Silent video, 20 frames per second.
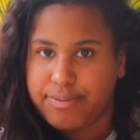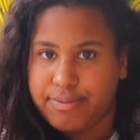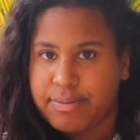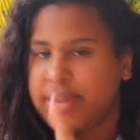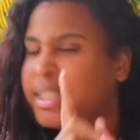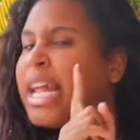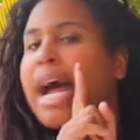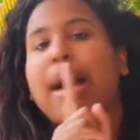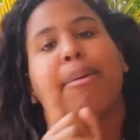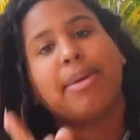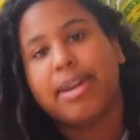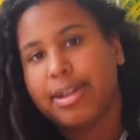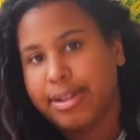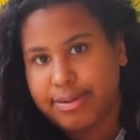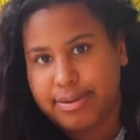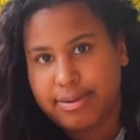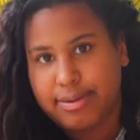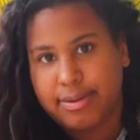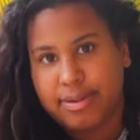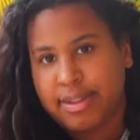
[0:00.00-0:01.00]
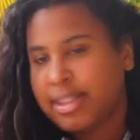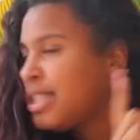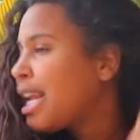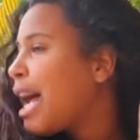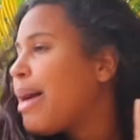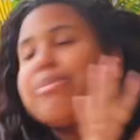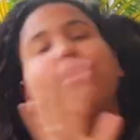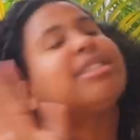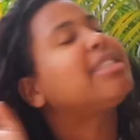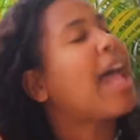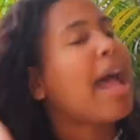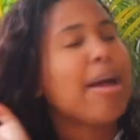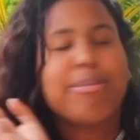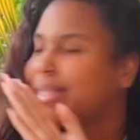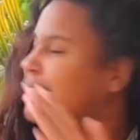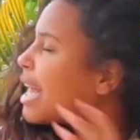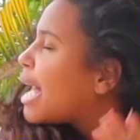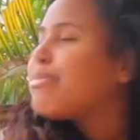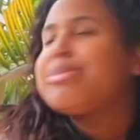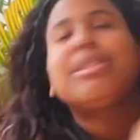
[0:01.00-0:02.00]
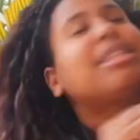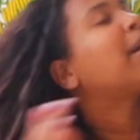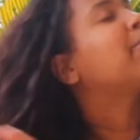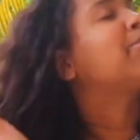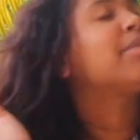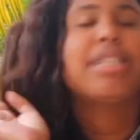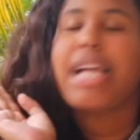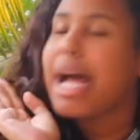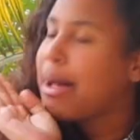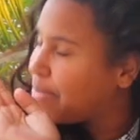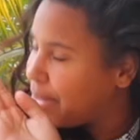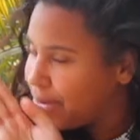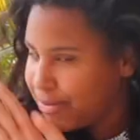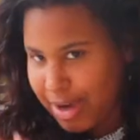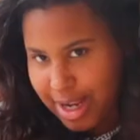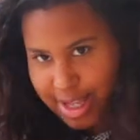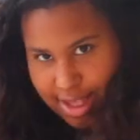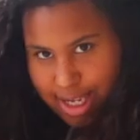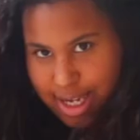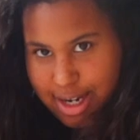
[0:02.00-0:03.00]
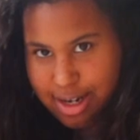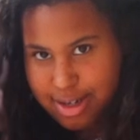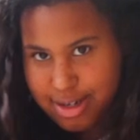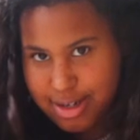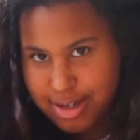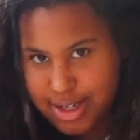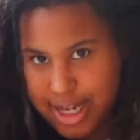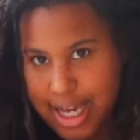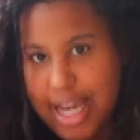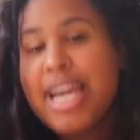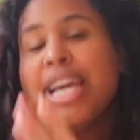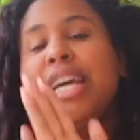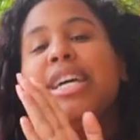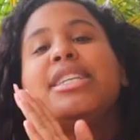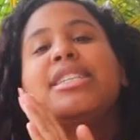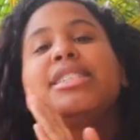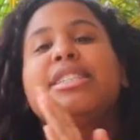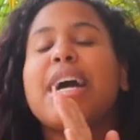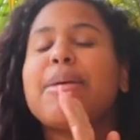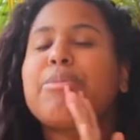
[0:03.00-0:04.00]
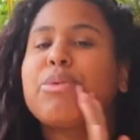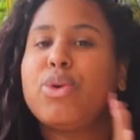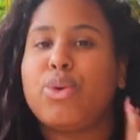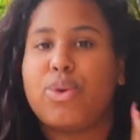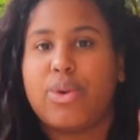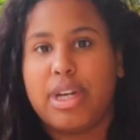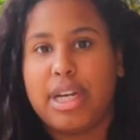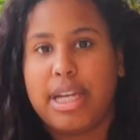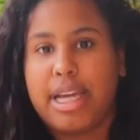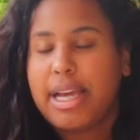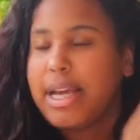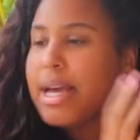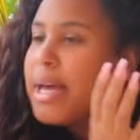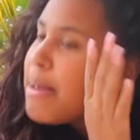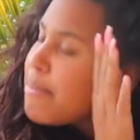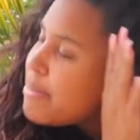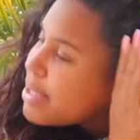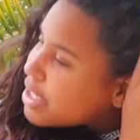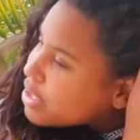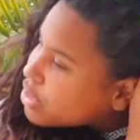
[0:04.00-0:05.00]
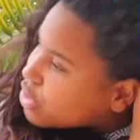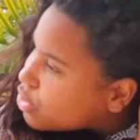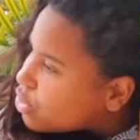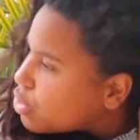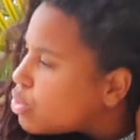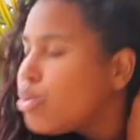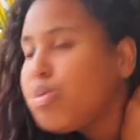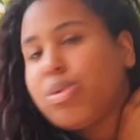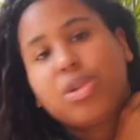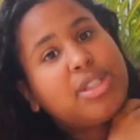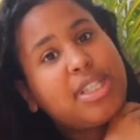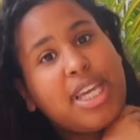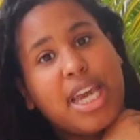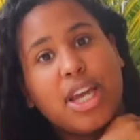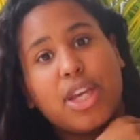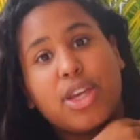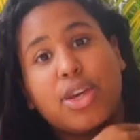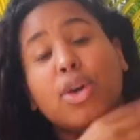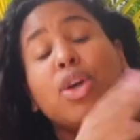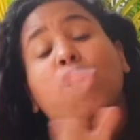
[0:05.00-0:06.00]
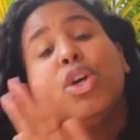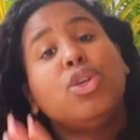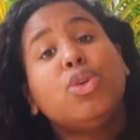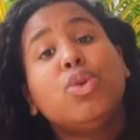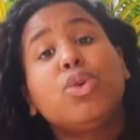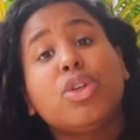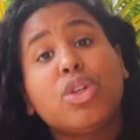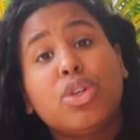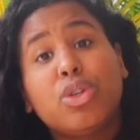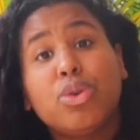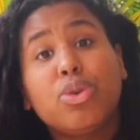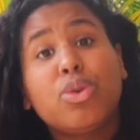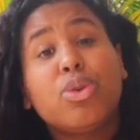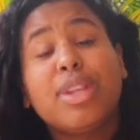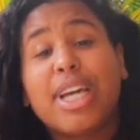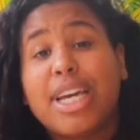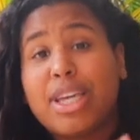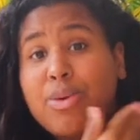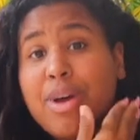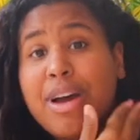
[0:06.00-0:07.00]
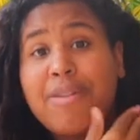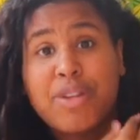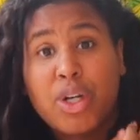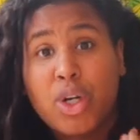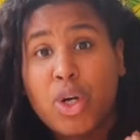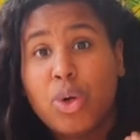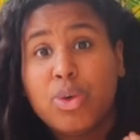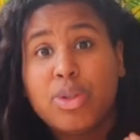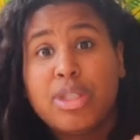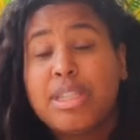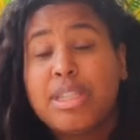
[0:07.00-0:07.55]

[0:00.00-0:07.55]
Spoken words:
Stop it. Stop it right there, okay? Stop Googling, because Google will scare you. You can Google that you have the cold